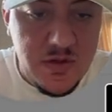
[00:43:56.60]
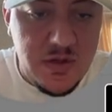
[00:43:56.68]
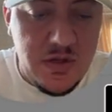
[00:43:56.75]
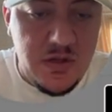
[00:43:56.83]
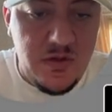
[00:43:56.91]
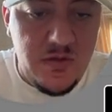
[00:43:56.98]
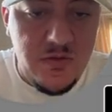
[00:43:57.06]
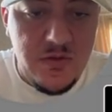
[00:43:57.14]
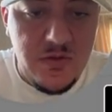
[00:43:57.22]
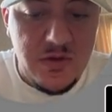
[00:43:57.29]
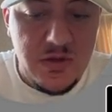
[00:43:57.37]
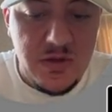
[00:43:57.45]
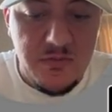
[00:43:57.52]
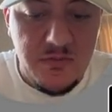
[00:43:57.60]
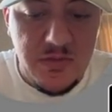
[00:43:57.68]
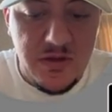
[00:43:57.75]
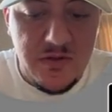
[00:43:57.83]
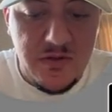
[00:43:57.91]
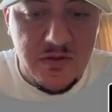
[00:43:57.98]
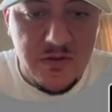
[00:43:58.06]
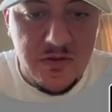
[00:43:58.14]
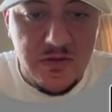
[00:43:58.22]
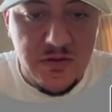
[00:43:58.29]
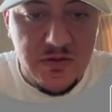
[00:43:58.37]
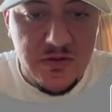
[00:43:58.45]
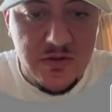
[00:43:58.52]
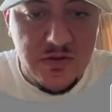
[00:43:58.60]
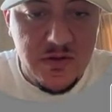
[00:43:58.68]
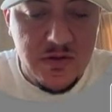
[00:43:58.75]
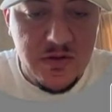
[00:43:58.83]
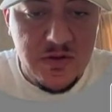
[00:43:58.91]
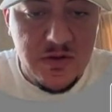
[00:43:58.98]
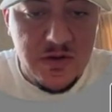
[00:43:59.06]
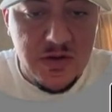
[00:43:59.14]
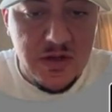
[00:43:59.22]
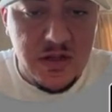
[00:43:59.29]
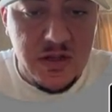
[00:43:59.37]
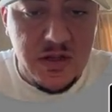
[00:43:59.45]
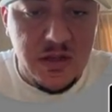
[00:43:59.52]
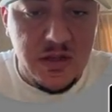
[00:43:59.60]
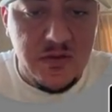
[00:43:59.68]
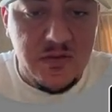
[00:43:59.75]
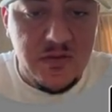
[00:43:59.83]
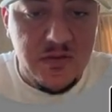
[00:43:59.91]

Can you commit at least